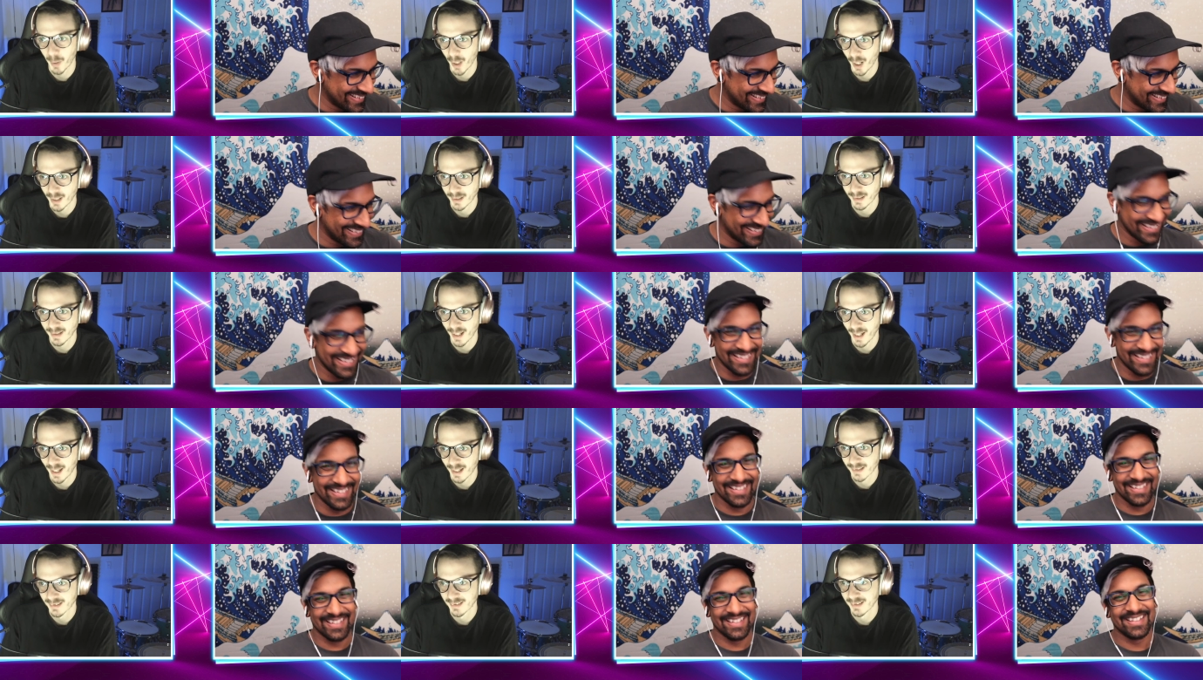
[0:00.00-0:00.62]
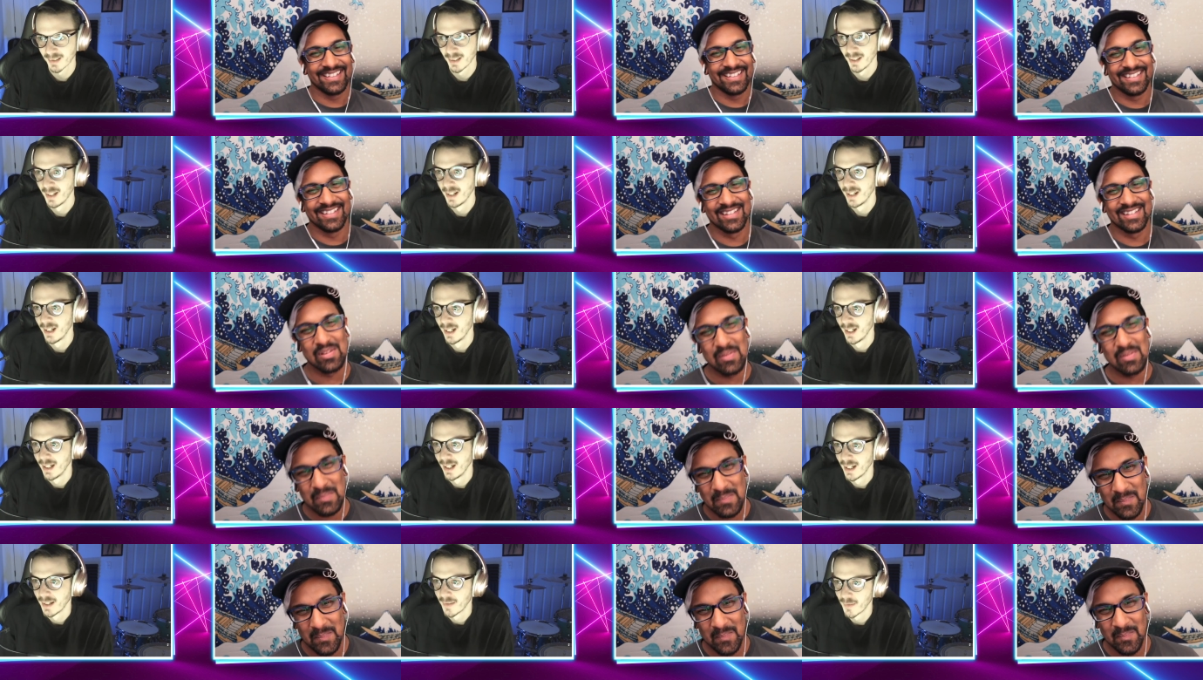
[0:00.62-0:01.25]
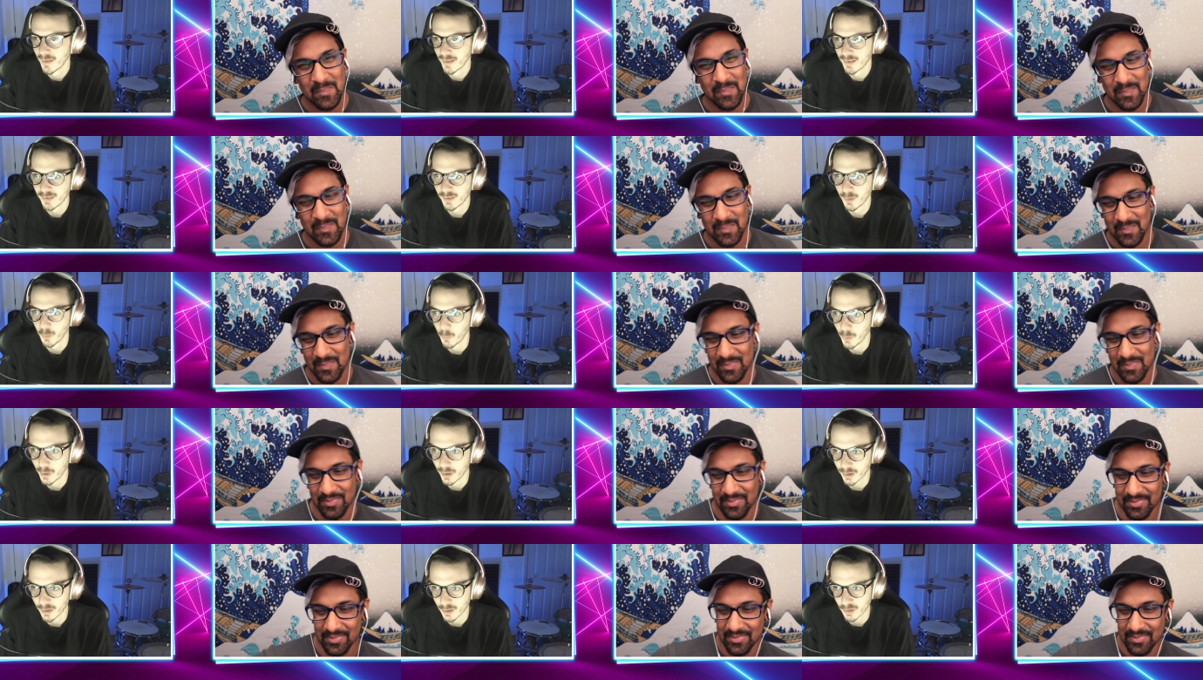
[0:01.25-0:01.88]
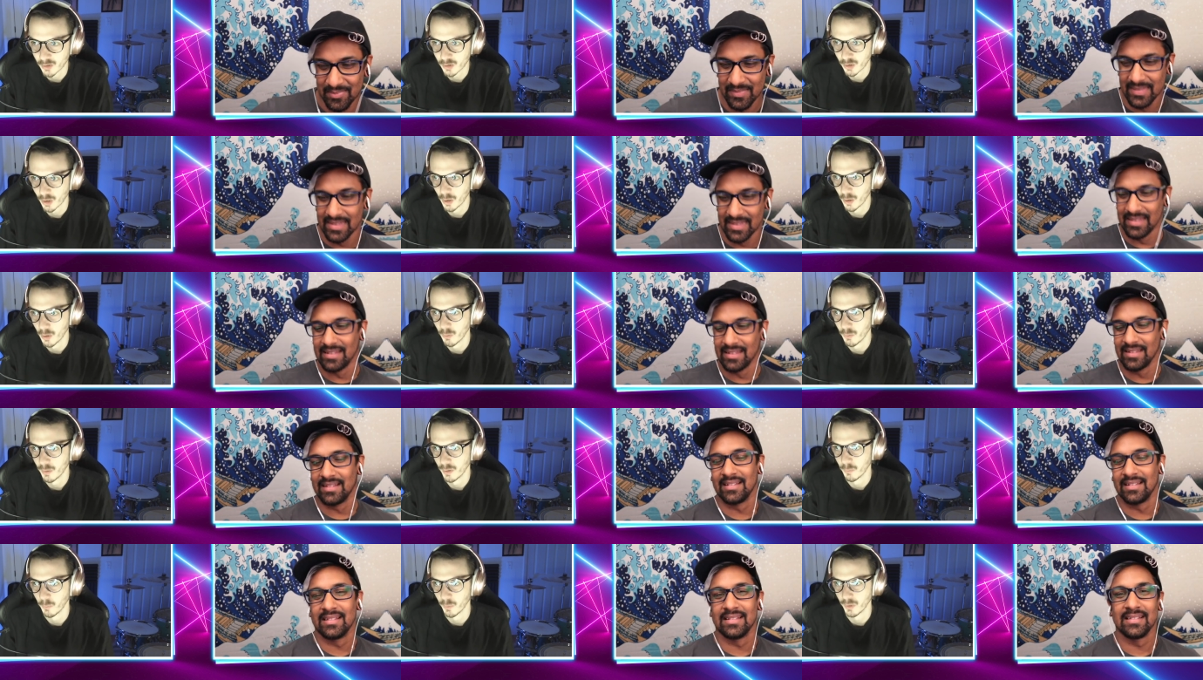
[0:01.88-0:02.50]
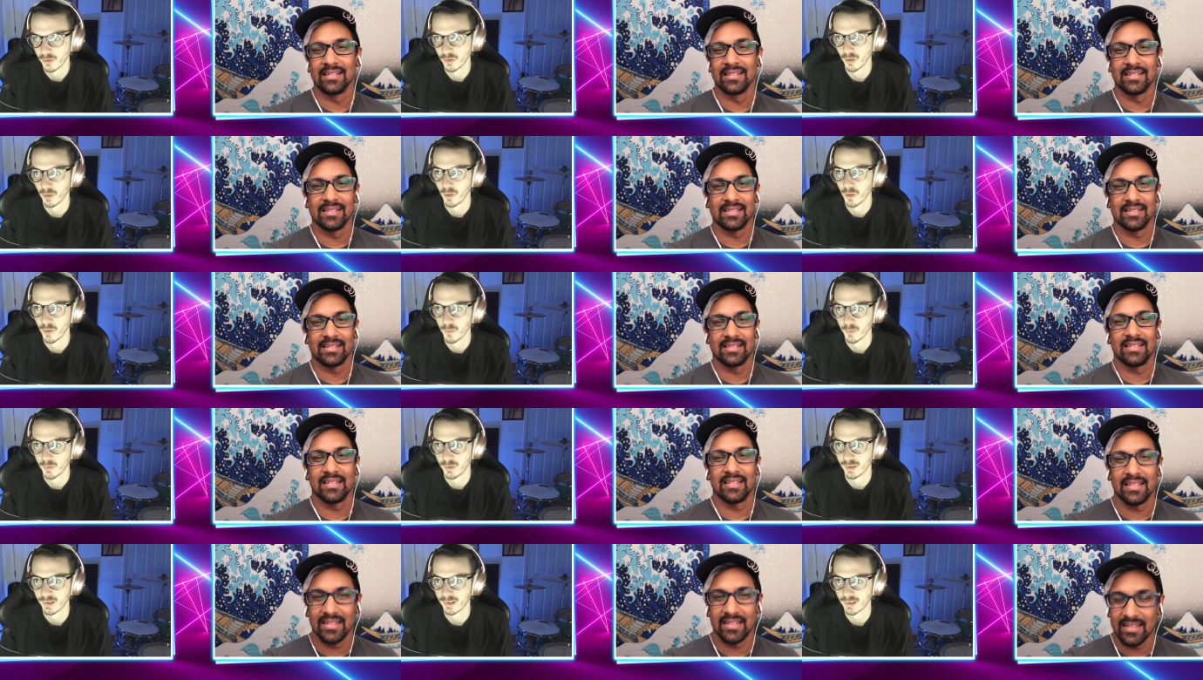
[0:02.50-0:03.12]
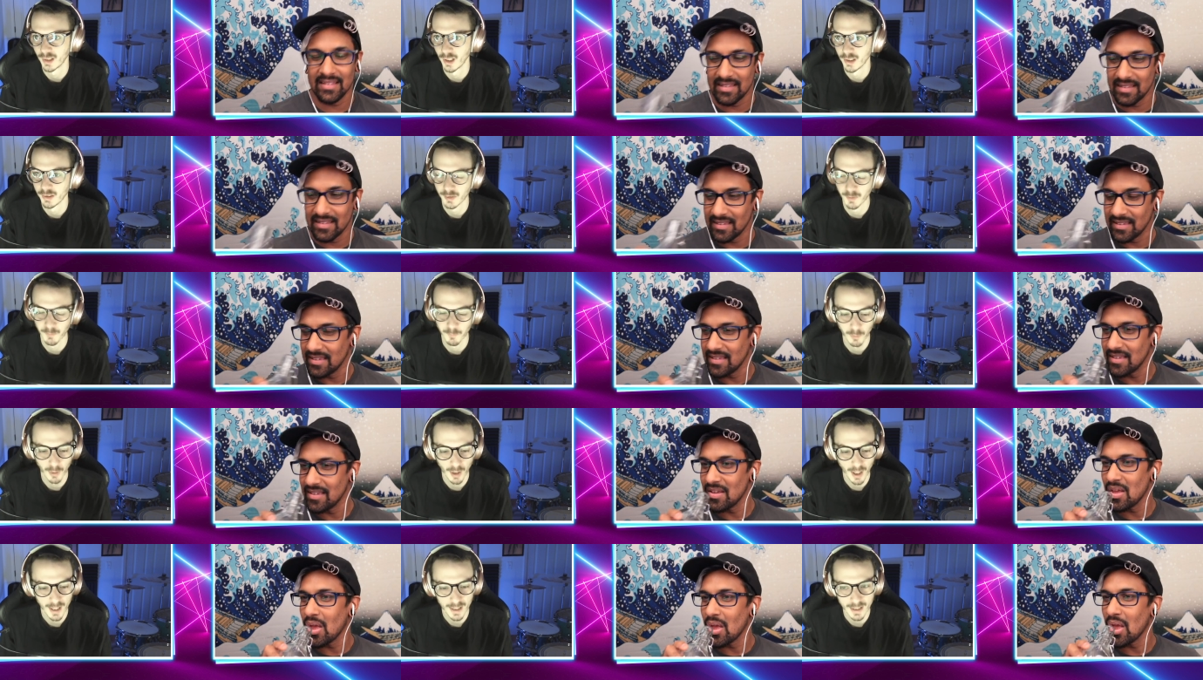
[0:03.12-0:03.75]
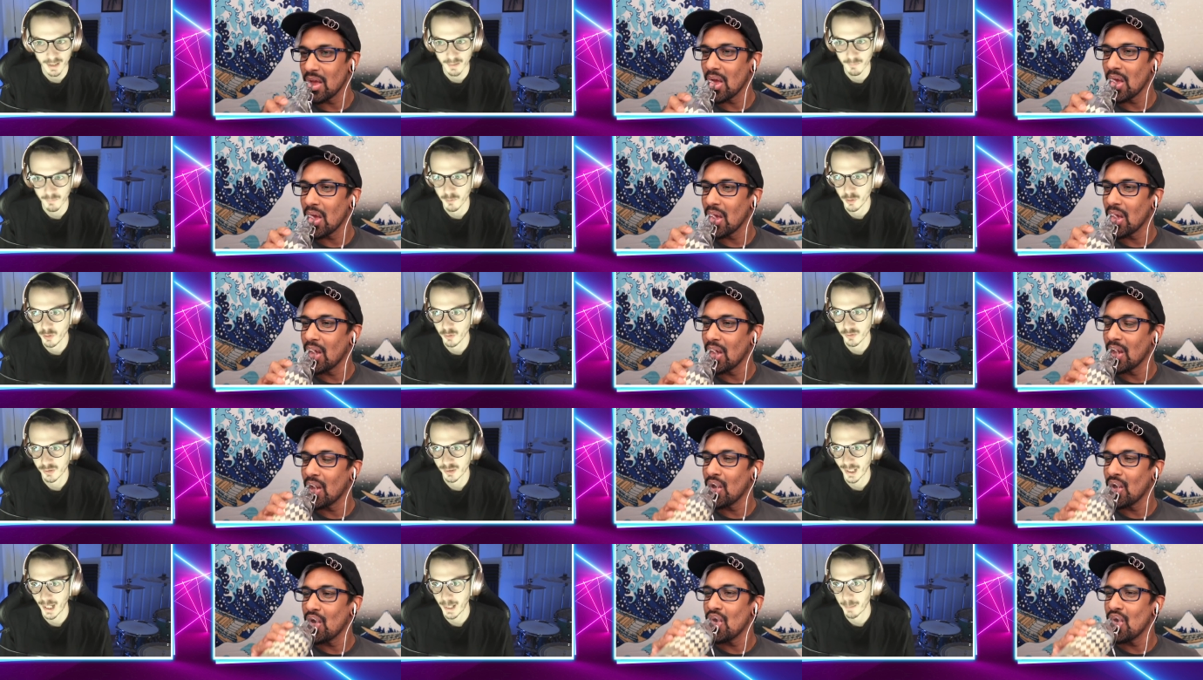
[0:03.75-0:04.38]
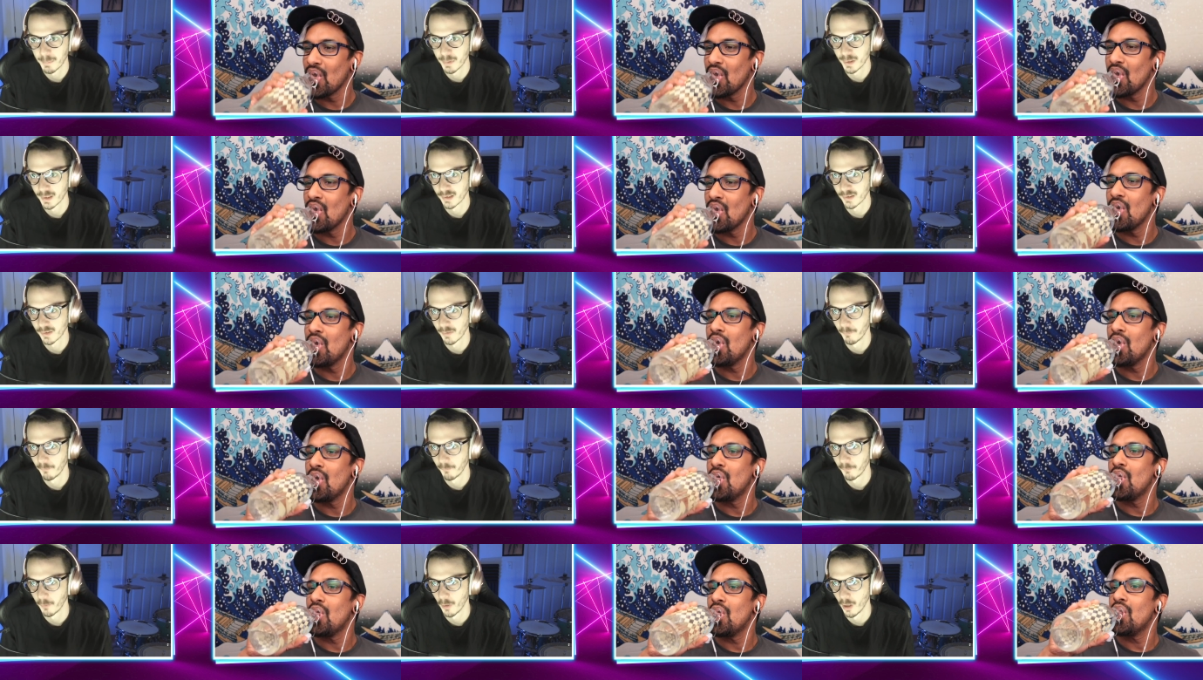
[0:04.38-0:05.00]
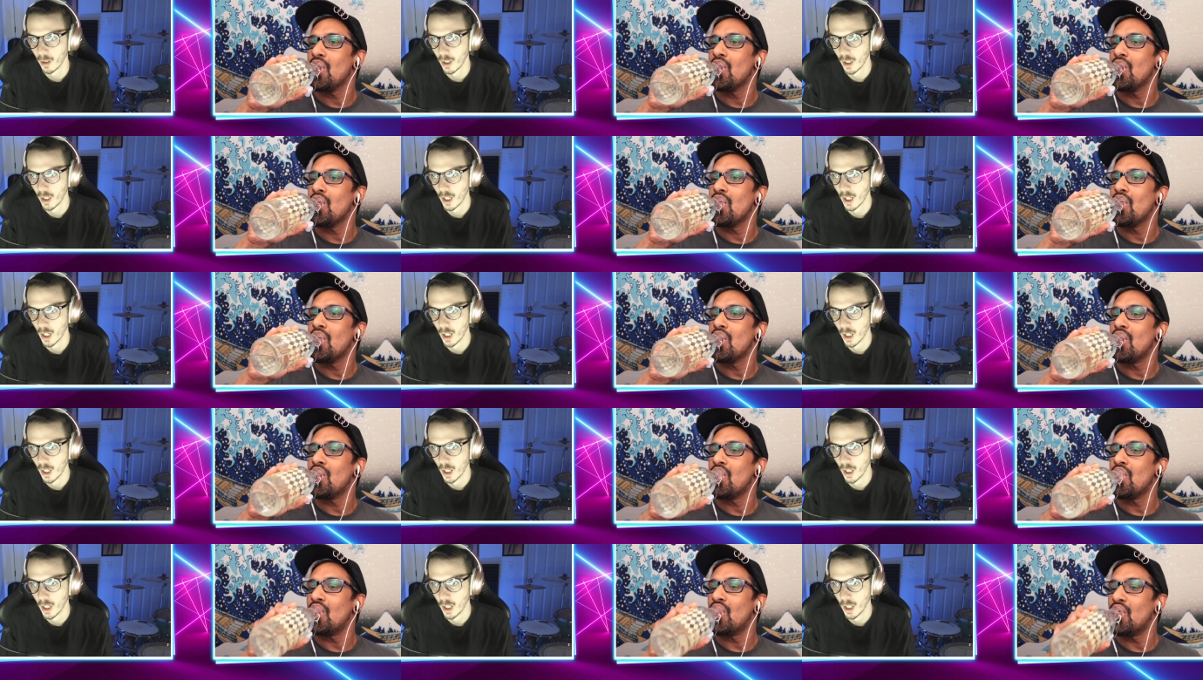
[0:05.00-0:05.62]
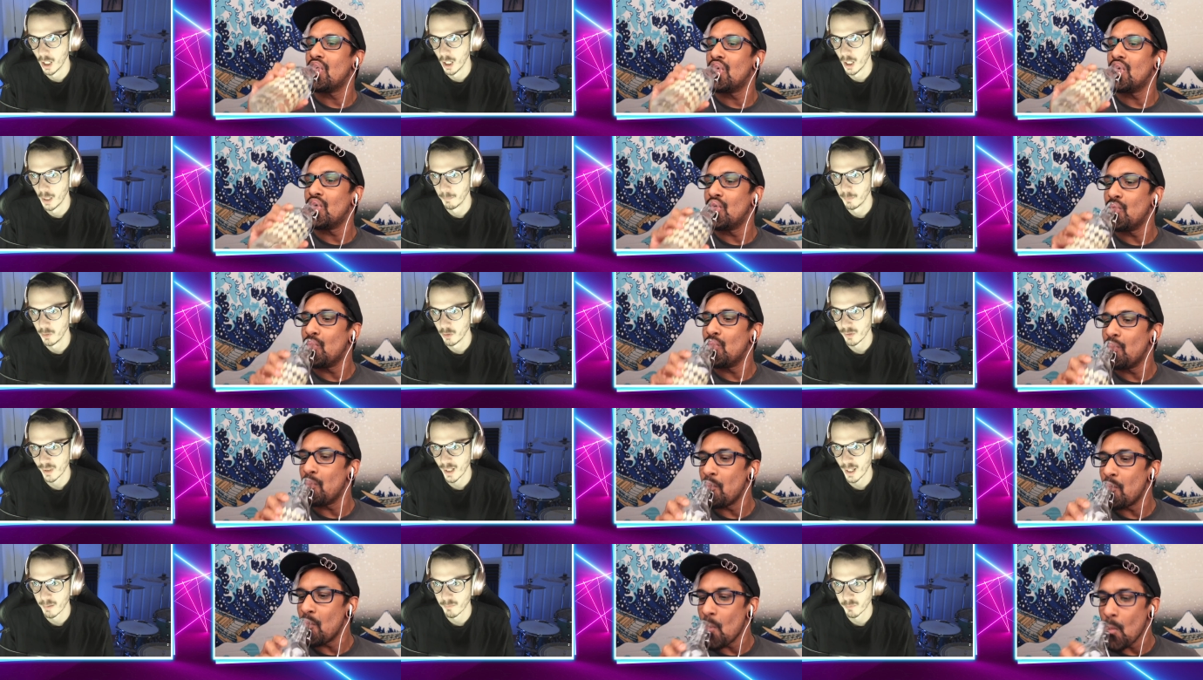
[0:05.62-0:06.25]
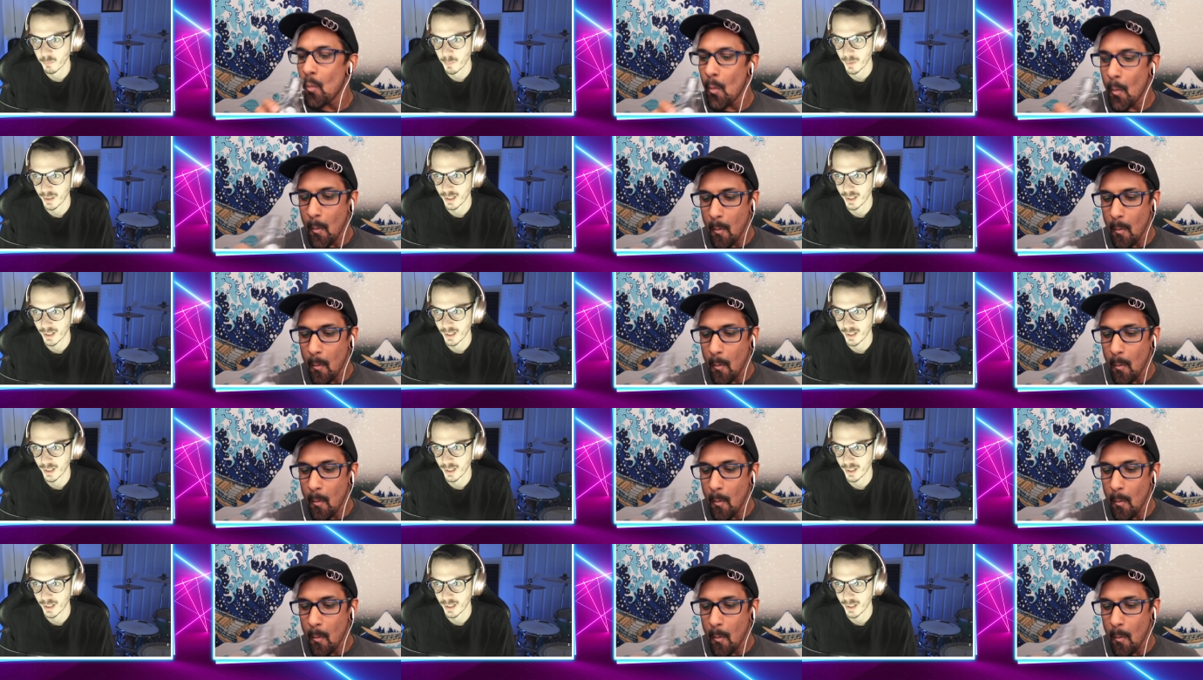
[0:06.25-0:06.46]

Speaker 1: podcast. This is a weekly show in which our hosts discuss a variety of news topics from new games,